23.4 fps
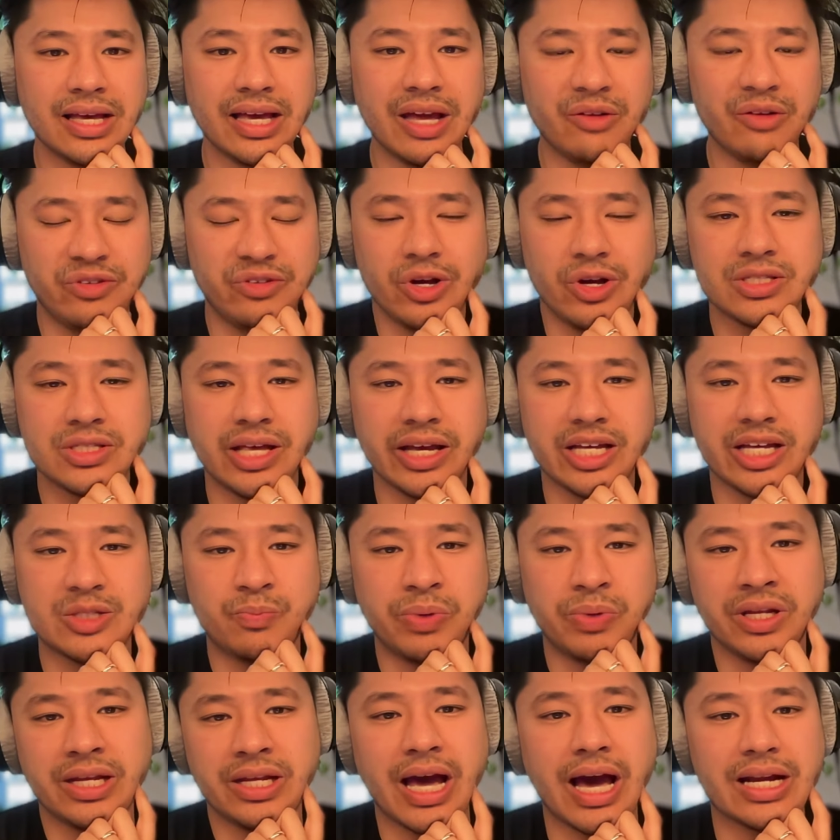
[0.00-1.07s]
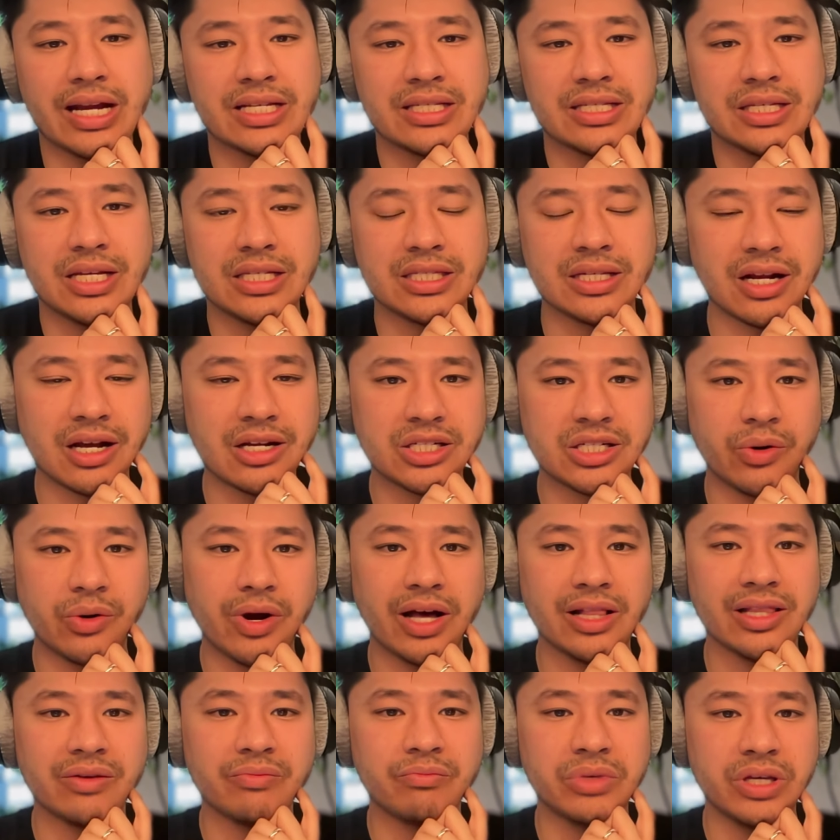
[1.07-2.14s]
It feels like it's pinata season on
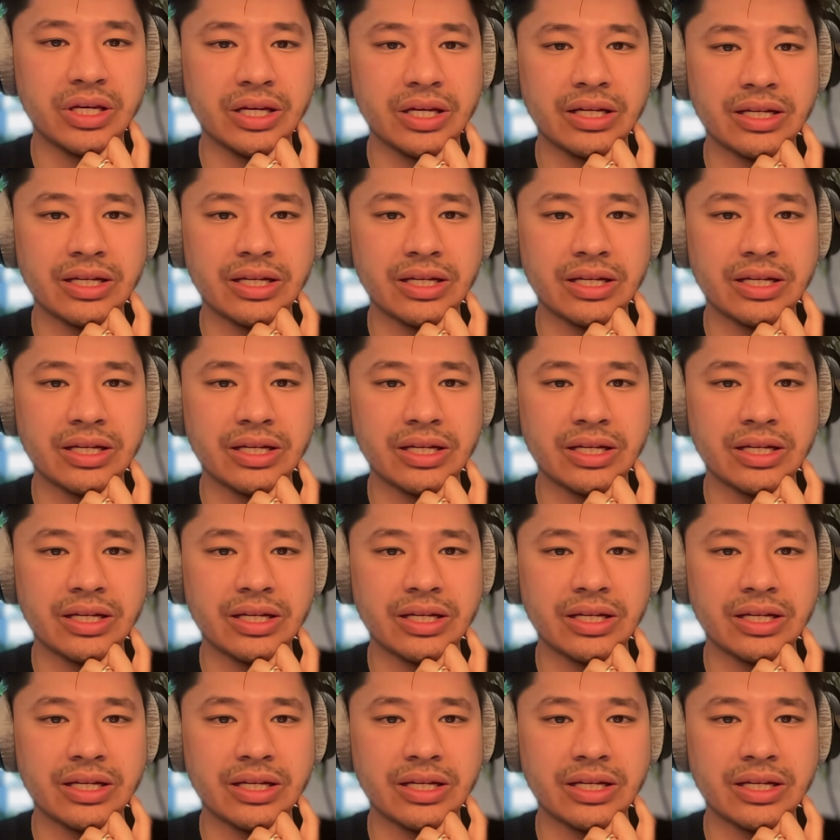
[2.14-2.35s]
Joel Embiid.